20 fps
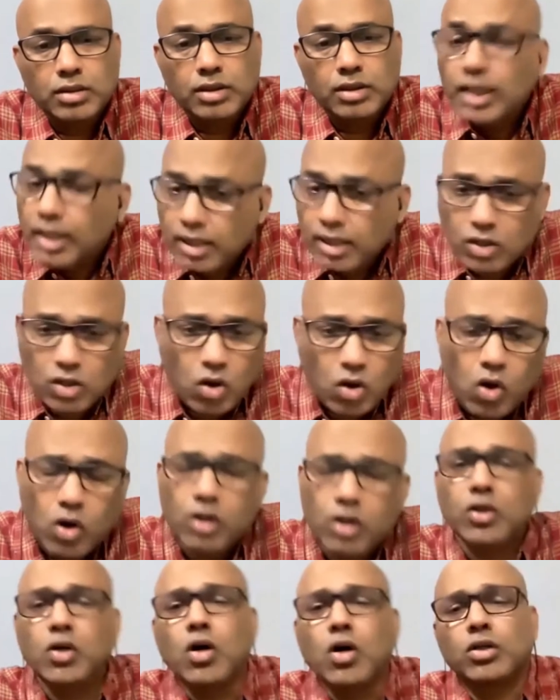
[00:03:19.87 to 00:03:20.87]
They
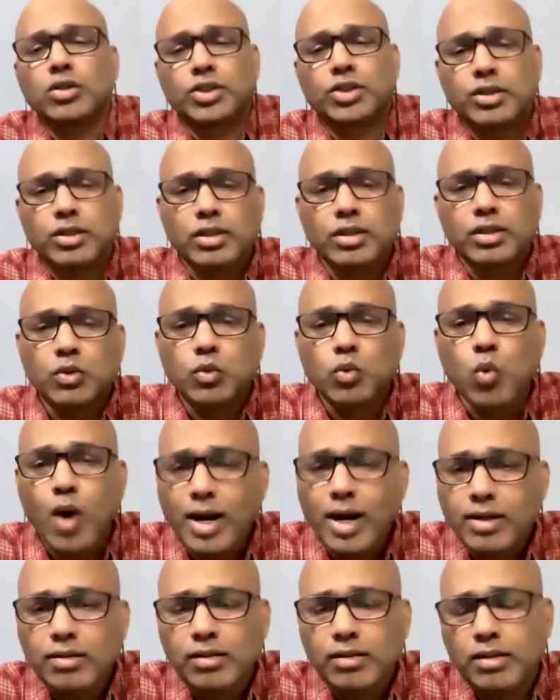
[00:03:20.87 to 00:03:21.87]
all got
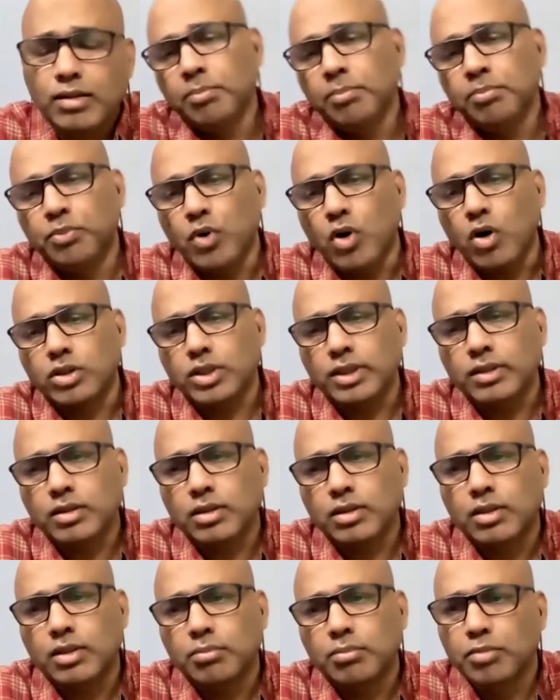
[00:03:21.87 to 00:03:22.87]
one
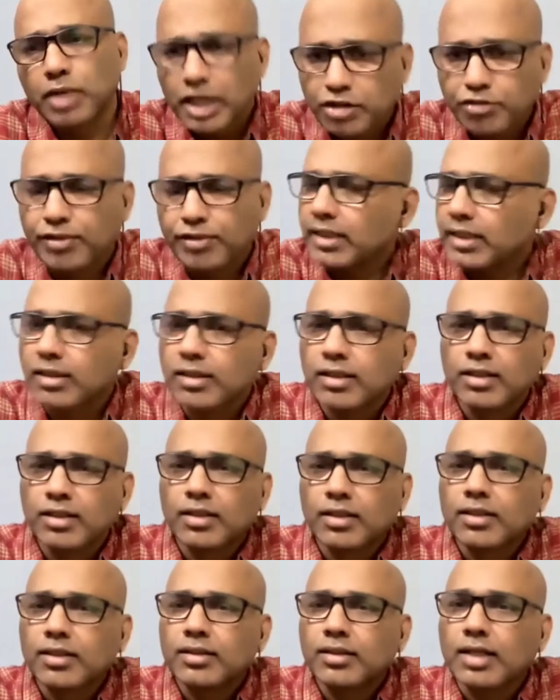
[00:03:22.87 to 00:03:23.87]
important benefit,
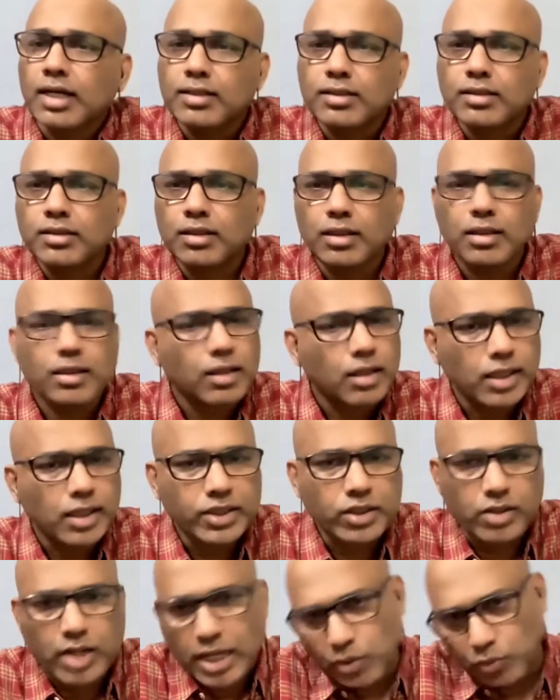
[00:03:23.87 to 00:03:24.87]
that is
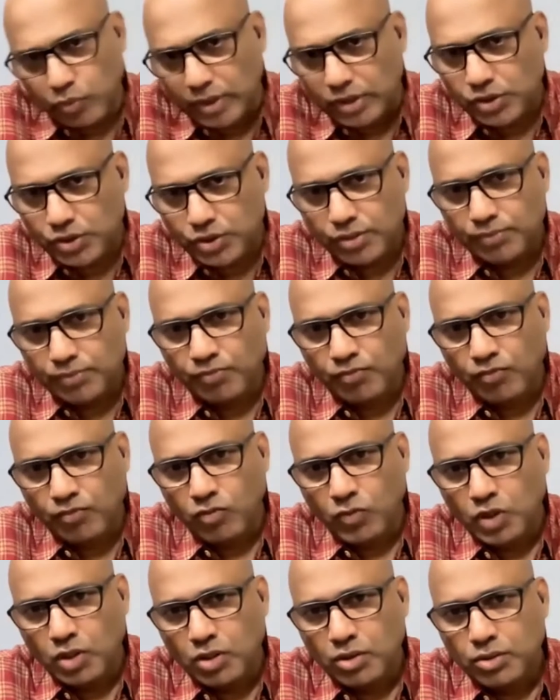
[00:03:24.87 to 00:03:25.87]
English language.
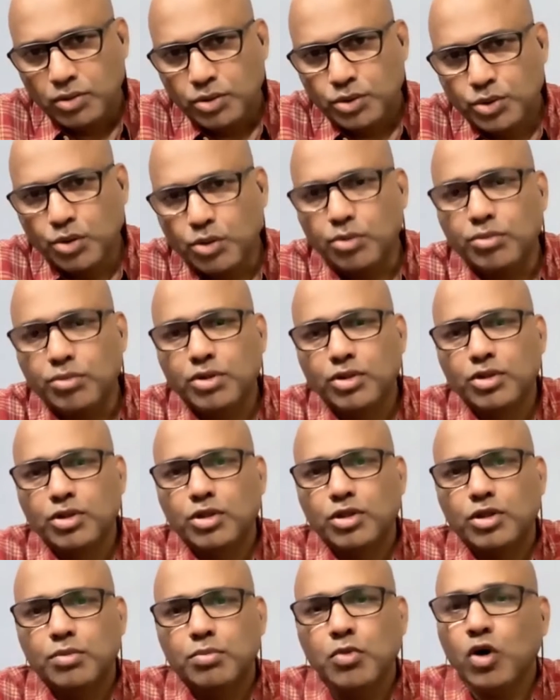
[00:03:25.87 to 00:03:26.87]
So
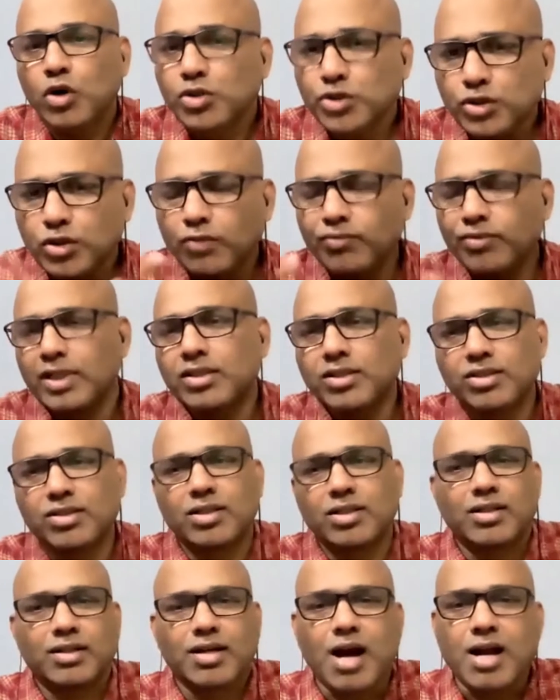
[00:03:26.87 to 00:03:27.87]
most of
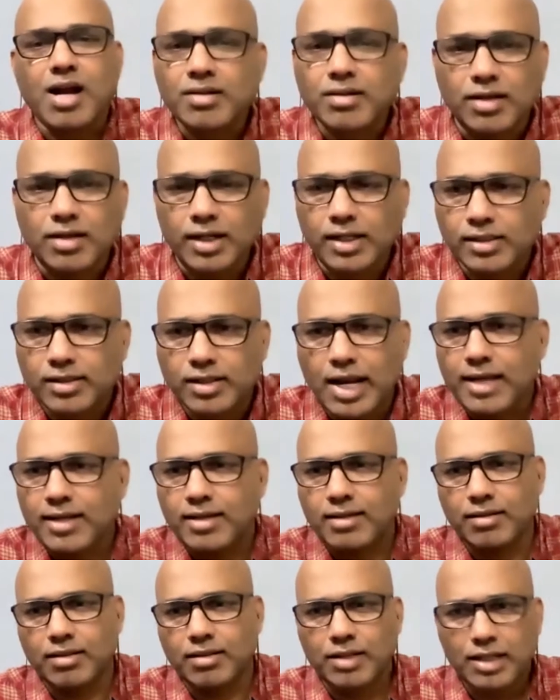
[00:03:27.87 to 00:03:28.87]
these countries
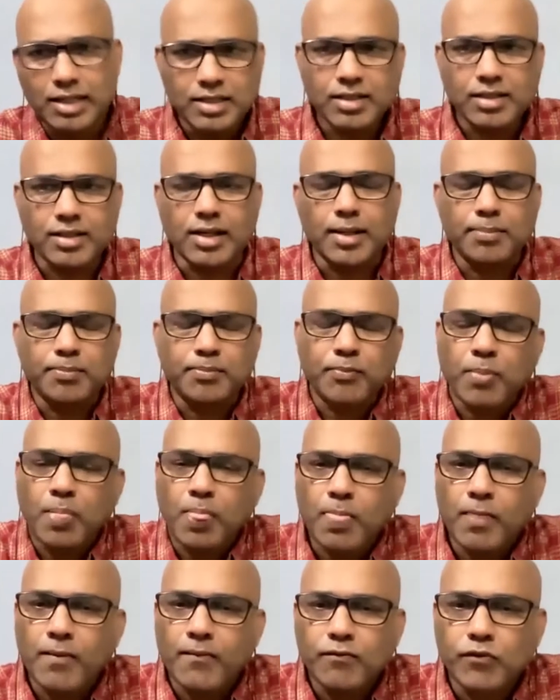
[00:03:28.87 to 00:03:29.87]
like India,
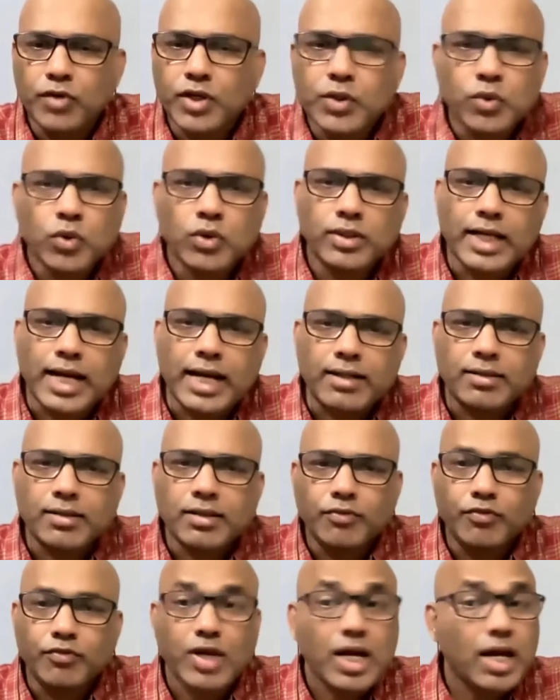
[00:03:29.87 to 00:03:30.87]
we know that
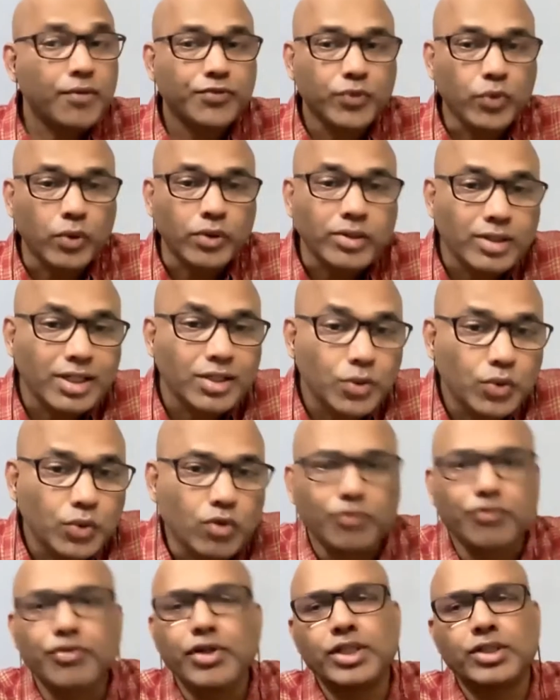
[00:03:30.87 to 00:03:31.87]
we have 22
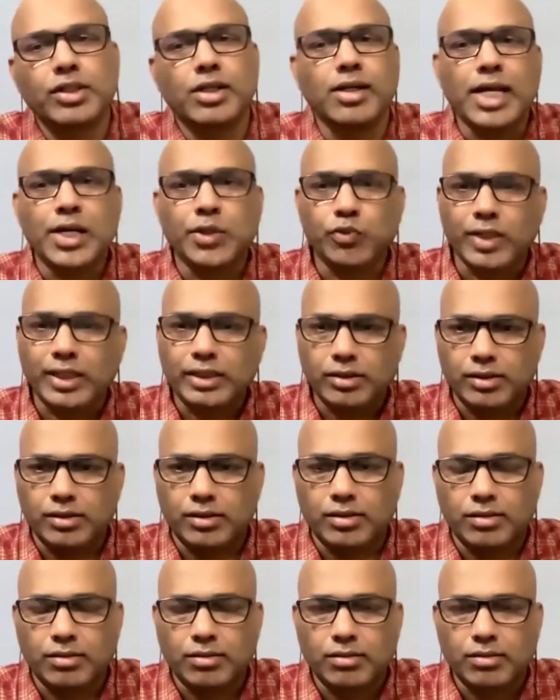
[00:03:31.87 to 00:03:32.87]
official
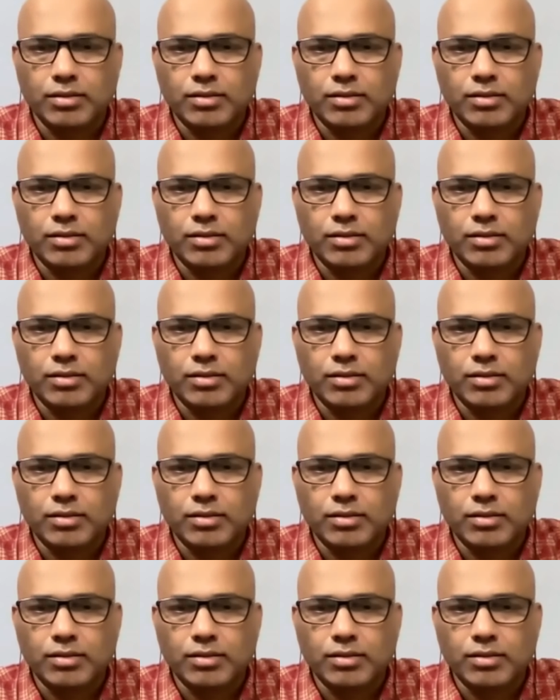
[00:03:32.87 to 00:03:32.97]
languages.